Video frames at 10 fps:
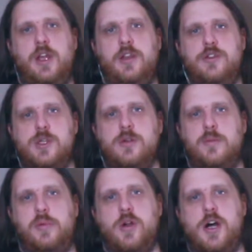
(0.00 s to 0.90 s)
and
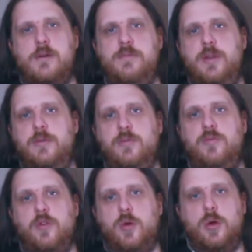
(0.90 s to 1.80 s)
your prop
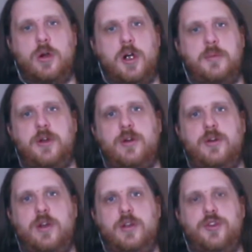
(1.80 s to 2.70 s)
or
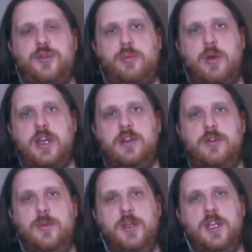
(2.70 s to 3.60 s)
armor is ready
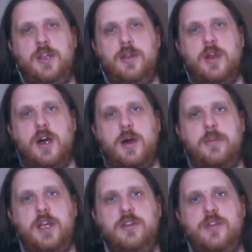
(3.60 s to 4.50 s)
to be
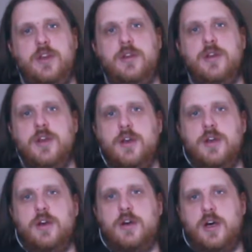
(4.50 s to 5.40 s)
painted,
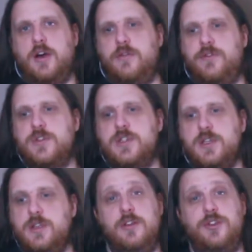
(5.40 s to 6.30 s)
first
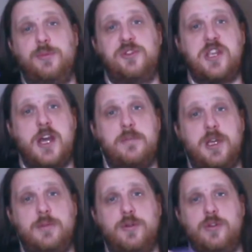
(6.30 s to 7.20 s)
thing is some
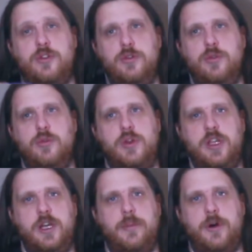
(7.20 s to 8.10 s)
sandpaper to
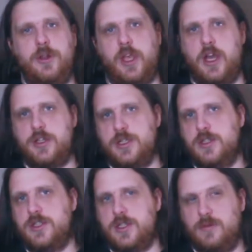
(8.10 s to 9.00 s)
clean up all the
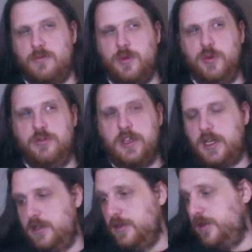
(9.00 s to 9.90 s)
edges and remove
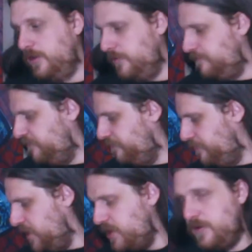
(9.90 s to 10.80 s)
any of the little
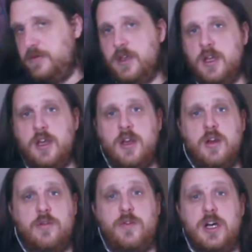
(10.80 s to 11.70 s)
bits of
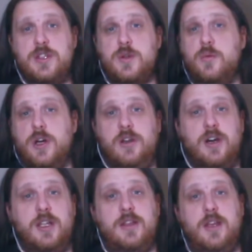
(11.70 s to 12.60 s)
fuzz or
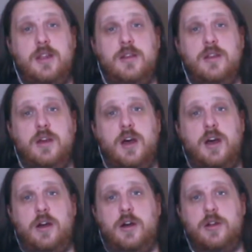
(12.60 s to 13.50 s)
whatnot that
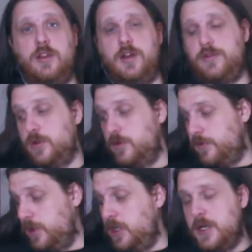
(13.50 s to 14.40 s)
are left
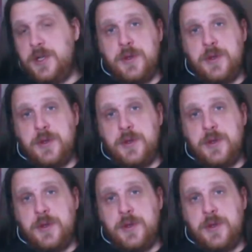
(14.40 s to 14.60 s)
over.